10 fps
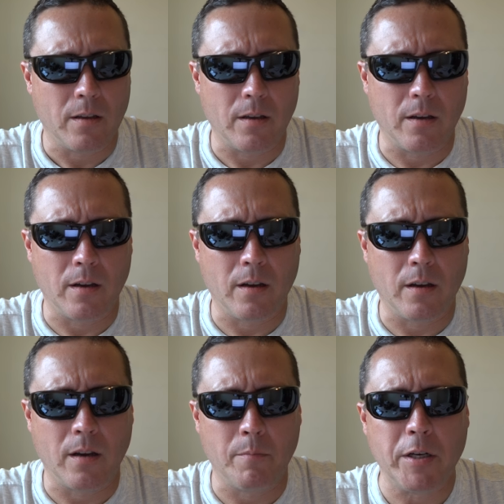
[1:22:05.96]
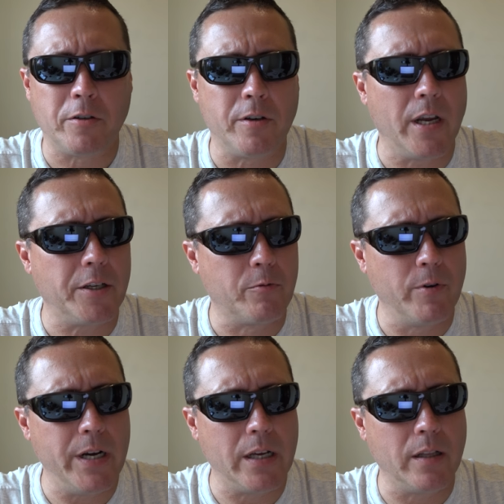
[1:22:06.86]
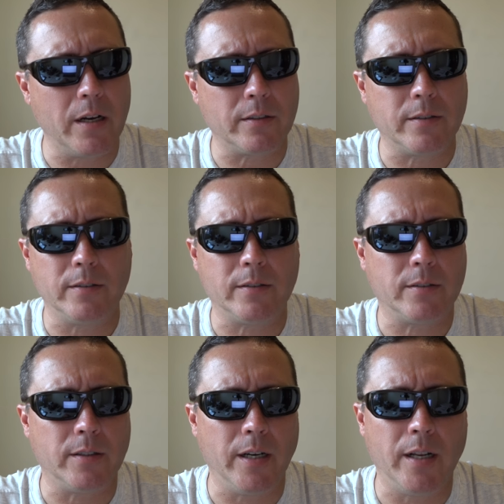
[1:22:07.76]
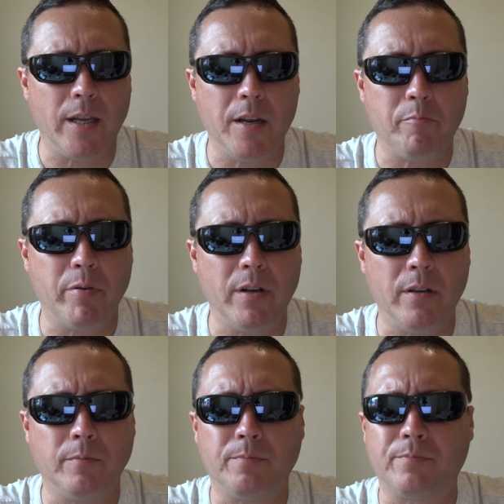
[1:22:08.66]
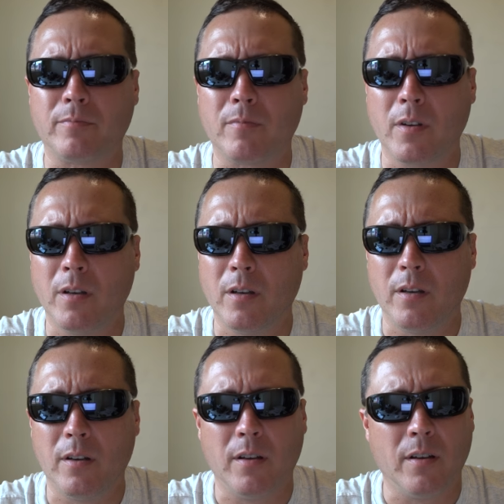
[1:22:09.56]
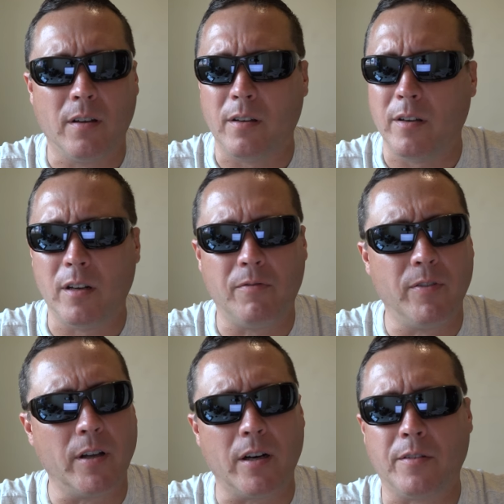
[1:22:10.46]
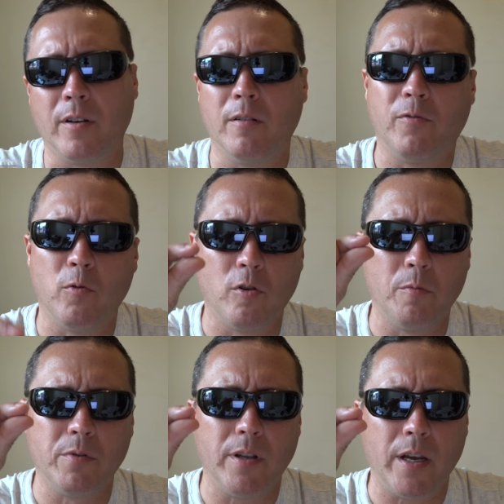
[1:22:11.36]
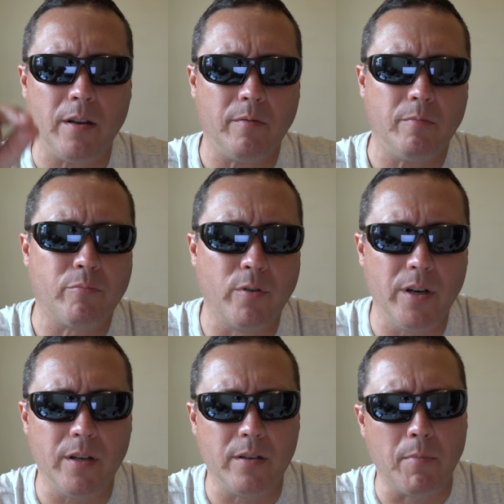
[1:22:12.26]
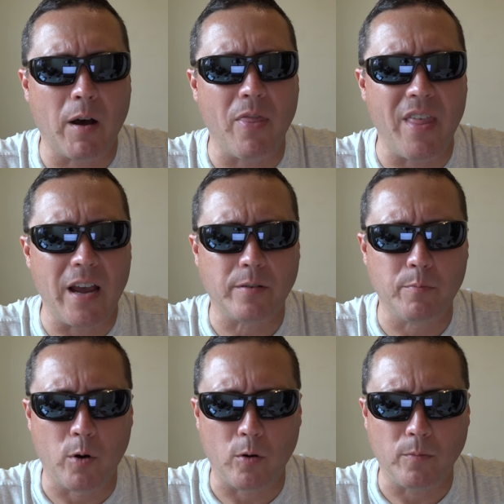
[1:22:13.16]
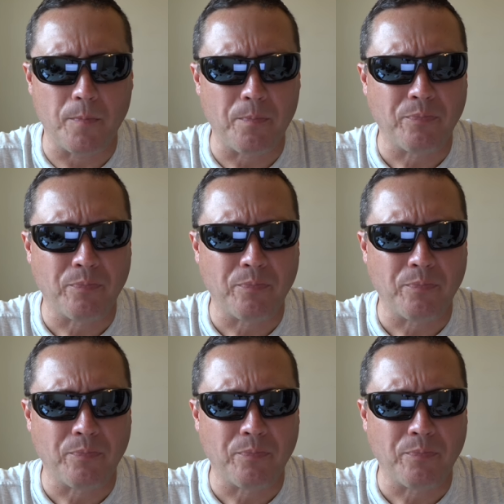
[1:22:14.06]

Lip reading: Make sure you got your reading glasses and an ink pen. You're going to fill out a ton of forms, and that print is about that small.